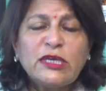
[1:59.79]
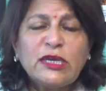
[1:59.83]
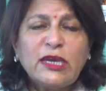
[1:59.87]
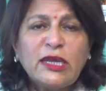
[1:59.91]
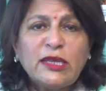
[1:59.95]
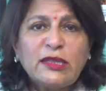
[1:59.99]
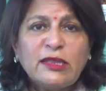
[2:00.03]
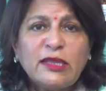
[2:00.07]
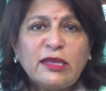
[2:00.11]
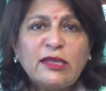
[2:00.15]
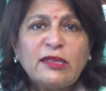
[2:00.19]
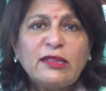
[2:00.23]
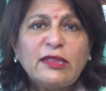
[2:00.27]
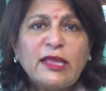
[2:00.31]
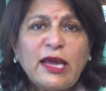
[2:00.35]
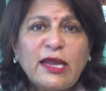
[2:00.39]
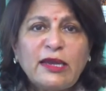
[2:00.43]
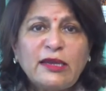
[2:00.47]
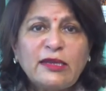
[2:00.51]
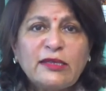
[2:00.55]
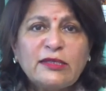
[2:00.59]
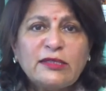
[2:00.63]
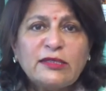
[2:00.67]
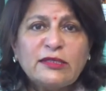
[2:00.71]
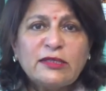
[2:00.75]
And I think
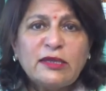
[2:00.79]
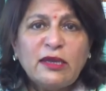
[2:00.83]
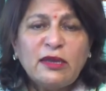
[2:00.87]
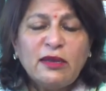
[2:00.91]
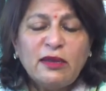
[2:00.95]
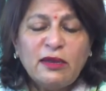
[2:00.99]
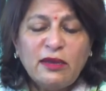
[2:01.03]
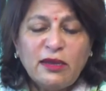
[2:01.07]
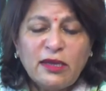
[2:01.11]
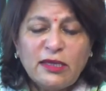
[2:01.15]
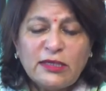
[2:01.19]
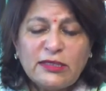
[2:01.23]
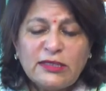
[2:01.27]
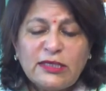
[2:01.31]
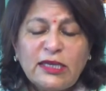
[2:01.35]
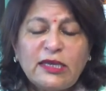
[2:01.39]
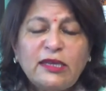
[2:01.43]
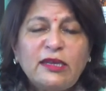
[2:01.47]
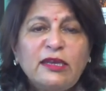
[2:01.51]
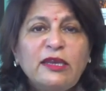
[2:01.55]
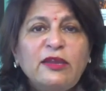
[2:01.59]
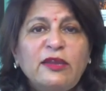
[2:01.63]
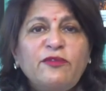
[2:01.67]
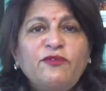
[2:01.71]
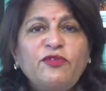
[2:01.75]
that is a
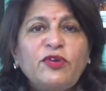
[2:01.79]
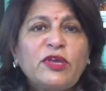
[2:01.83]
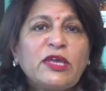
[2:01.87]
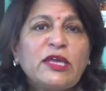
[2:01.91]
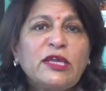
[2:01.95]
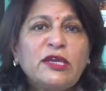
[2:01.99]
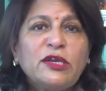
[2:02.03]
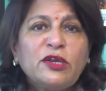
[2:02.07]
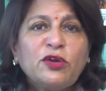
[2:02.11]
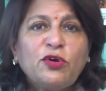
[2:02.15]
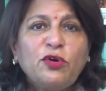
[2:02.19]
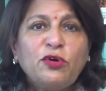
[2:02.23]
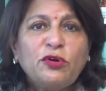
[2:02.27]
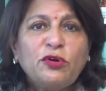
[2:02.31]
significant